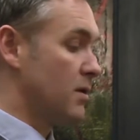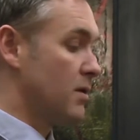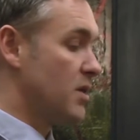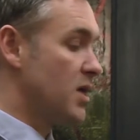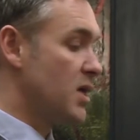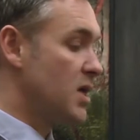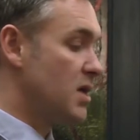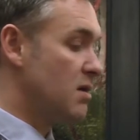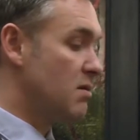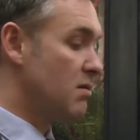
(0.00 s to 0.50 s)

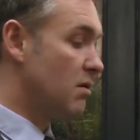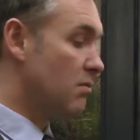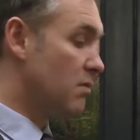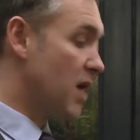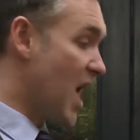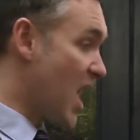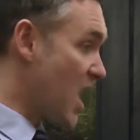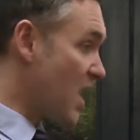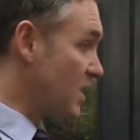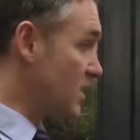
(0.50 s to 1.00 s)
the
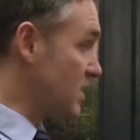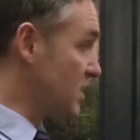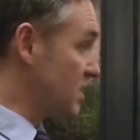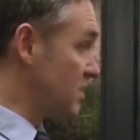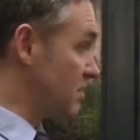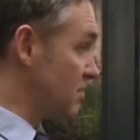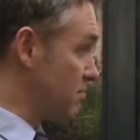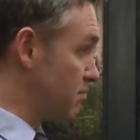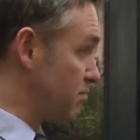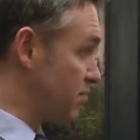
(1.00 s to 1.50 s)

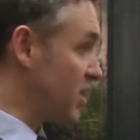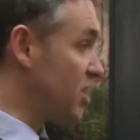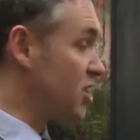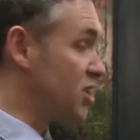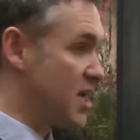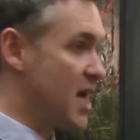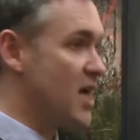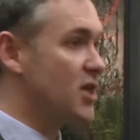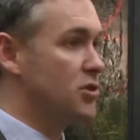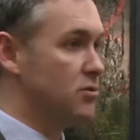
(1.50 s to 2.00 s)
ex-British
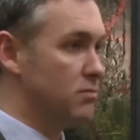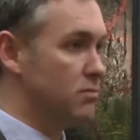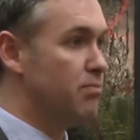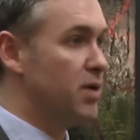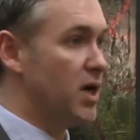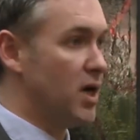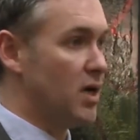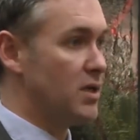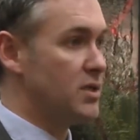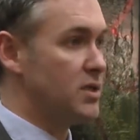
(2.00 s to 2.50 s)
National
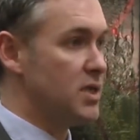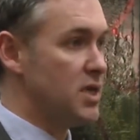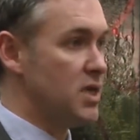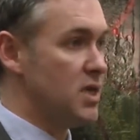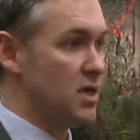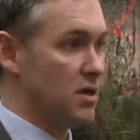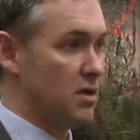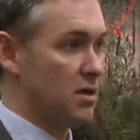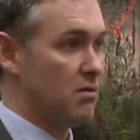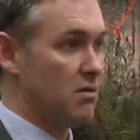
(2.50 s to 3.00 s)
Party
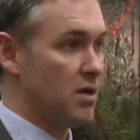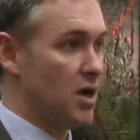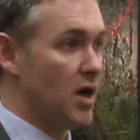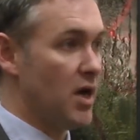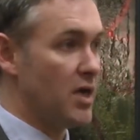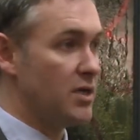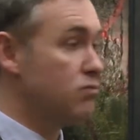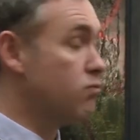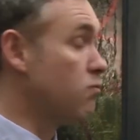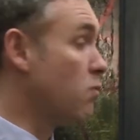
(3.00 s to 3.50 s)

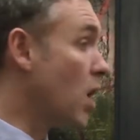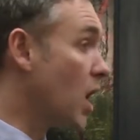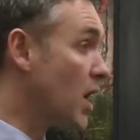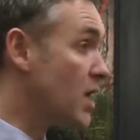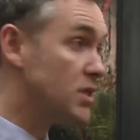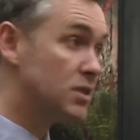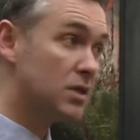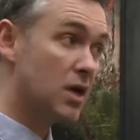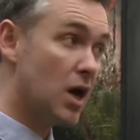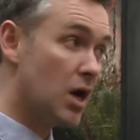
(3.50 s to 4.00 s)
guys,
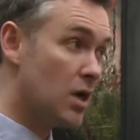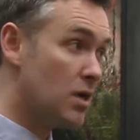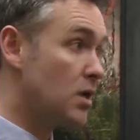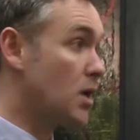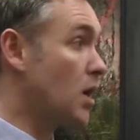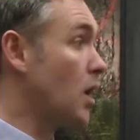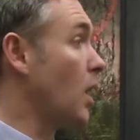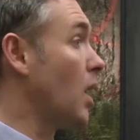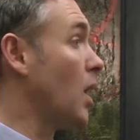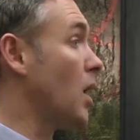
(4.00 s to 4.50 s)
white,
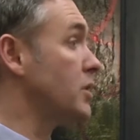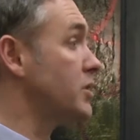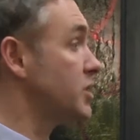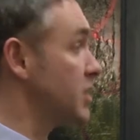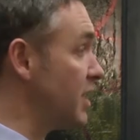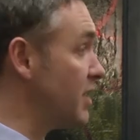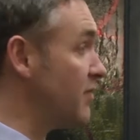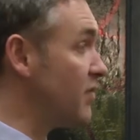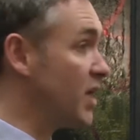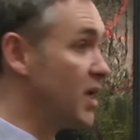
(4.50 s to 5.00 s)
underclass,
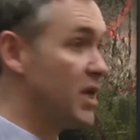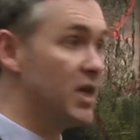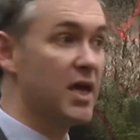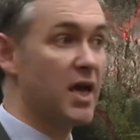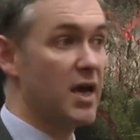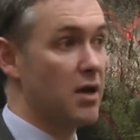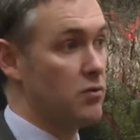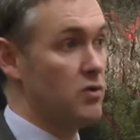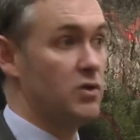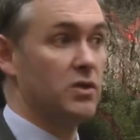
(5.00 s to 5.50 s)
living in
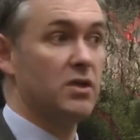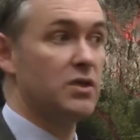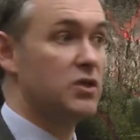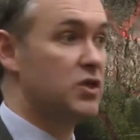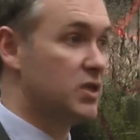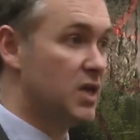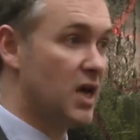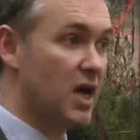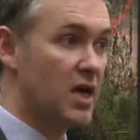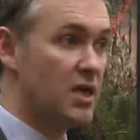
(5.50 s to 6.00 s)
council
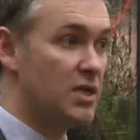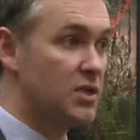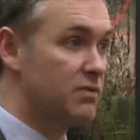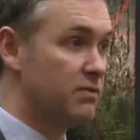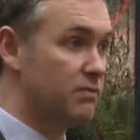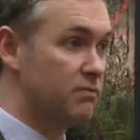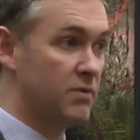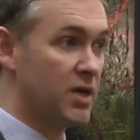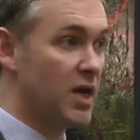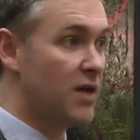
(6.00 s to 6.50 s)

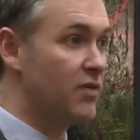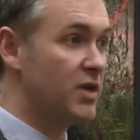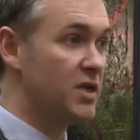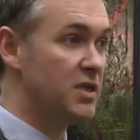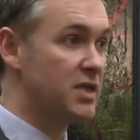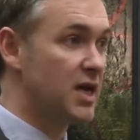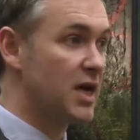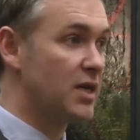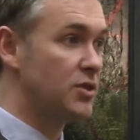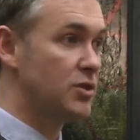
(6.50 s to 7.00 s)
estates, covering
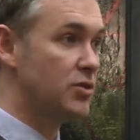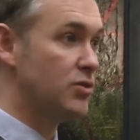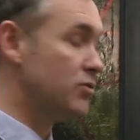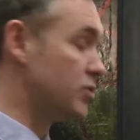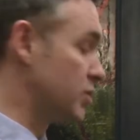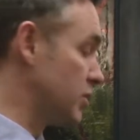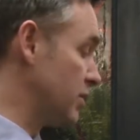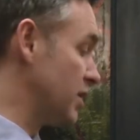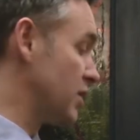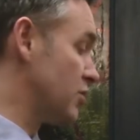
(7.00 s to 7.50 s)
tattoos,
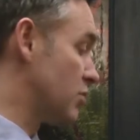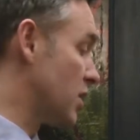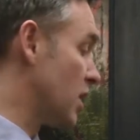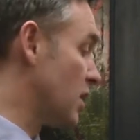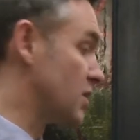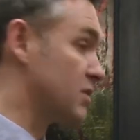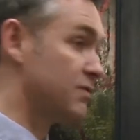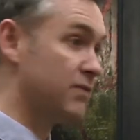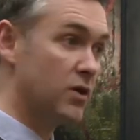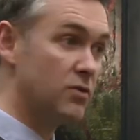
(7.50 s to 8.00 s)
doing
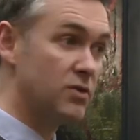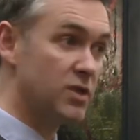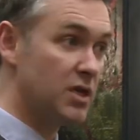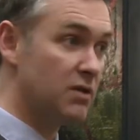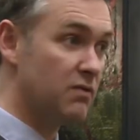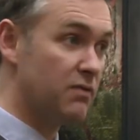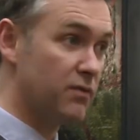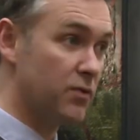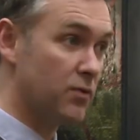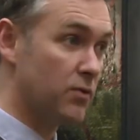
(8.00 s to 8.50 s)
drugs,
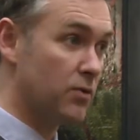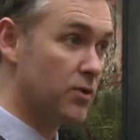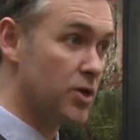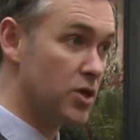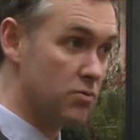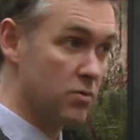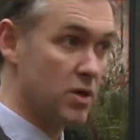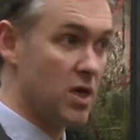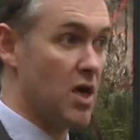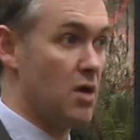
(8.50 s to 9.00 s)
voting for
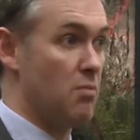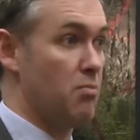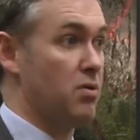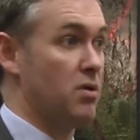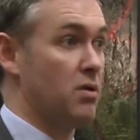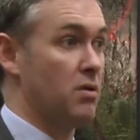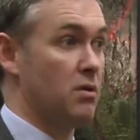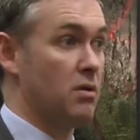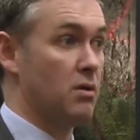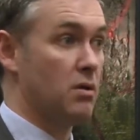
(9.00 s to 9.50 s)
UKIP.
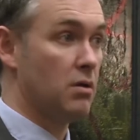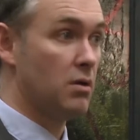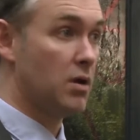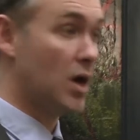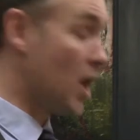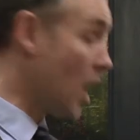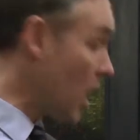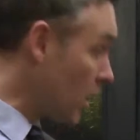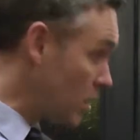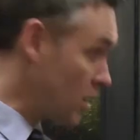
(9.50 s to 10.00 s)

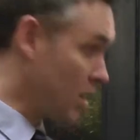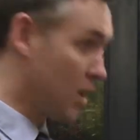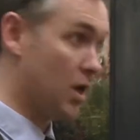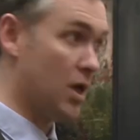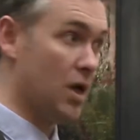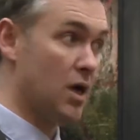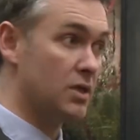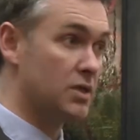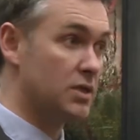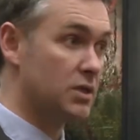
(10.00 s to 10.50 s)
An
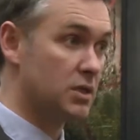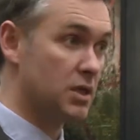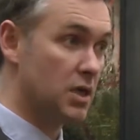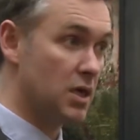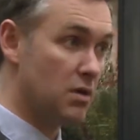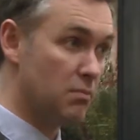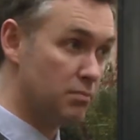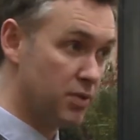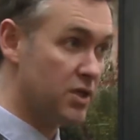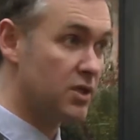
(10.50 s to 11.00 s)

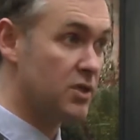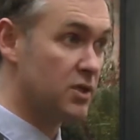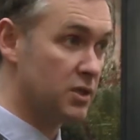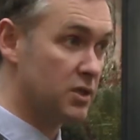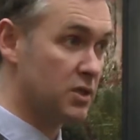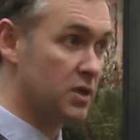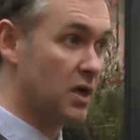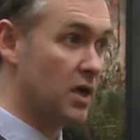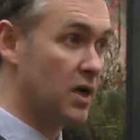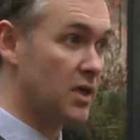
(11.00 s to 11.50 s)
underclass in British
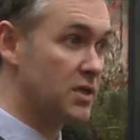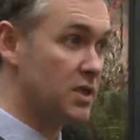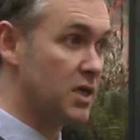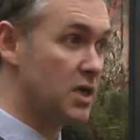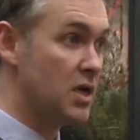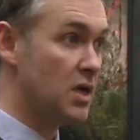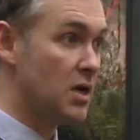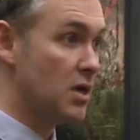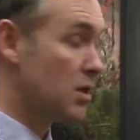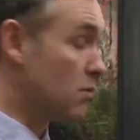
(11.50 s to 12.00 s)
society
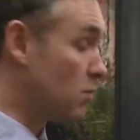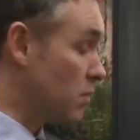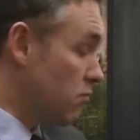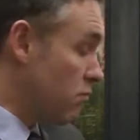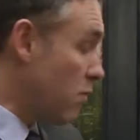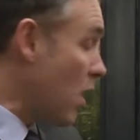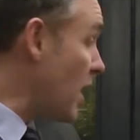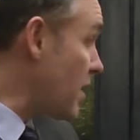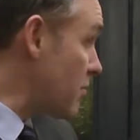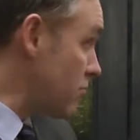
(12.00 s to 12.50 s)
that were
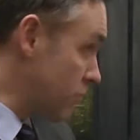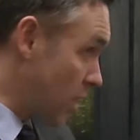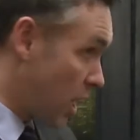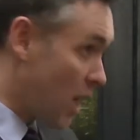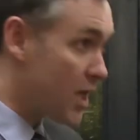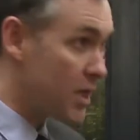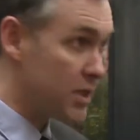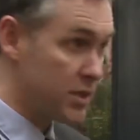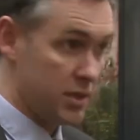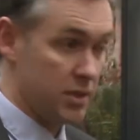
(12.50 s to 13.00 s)
white
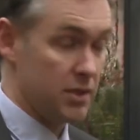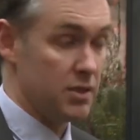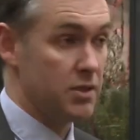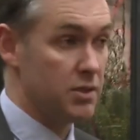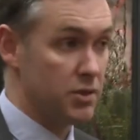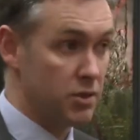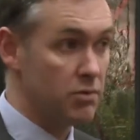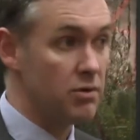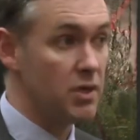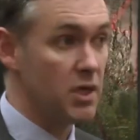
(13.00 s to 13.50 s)
rioters
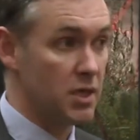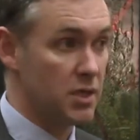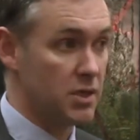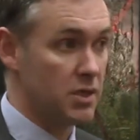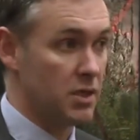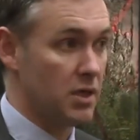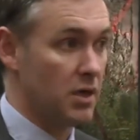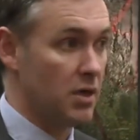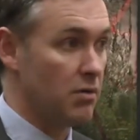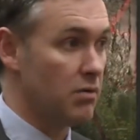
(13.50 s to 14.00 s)
2 years
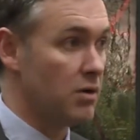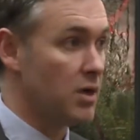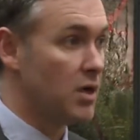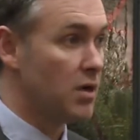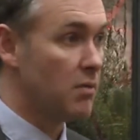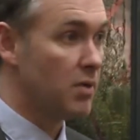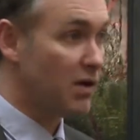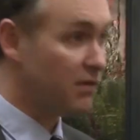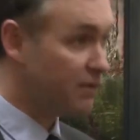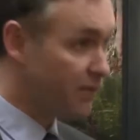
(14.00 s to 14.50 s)
ago,
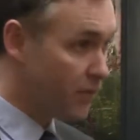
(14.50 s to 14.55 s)
about